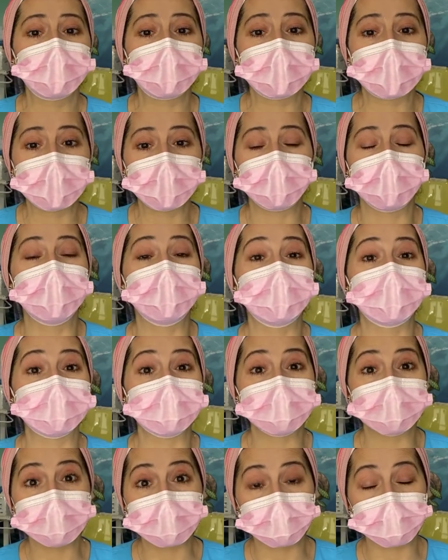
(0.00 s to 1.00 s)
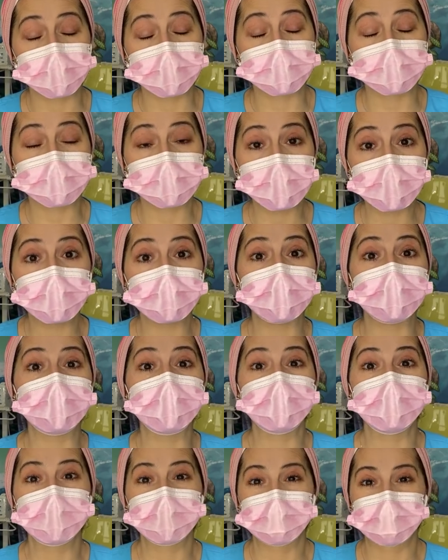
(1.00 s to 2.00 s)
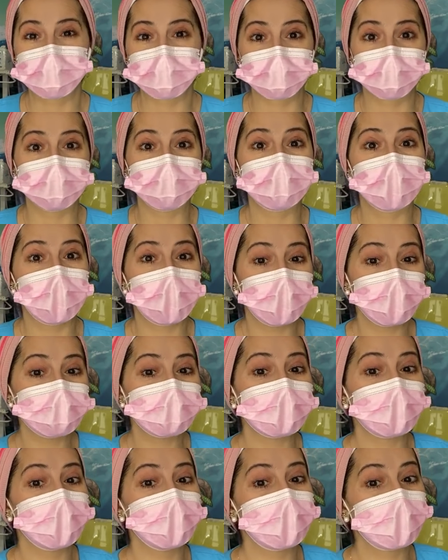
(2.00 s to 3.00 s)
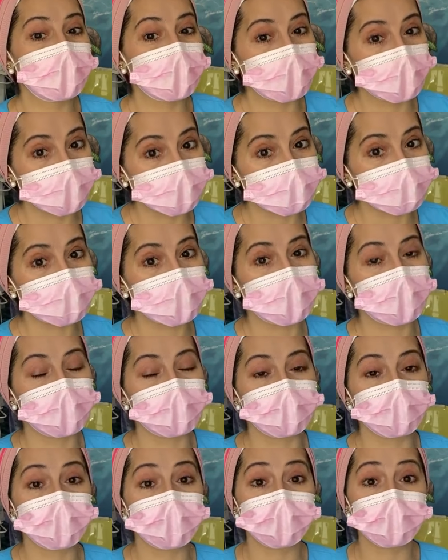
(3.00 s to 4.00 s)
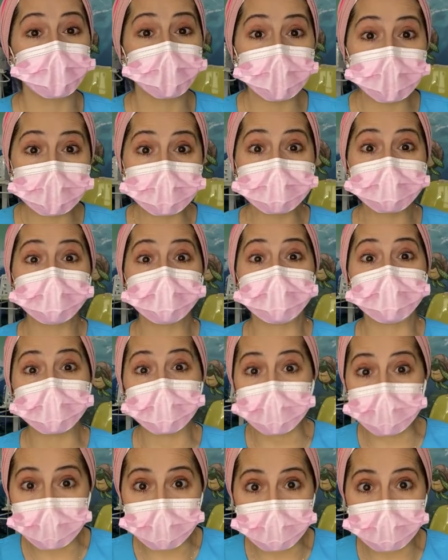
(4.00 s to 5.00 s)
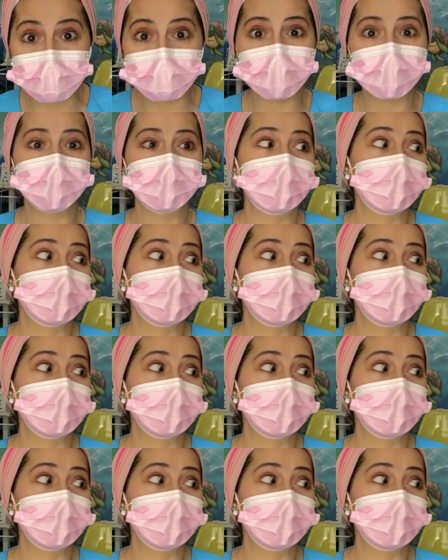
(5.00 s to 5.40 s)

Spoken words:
But anyway, that is what is happening. So it helps our kids have greater teeth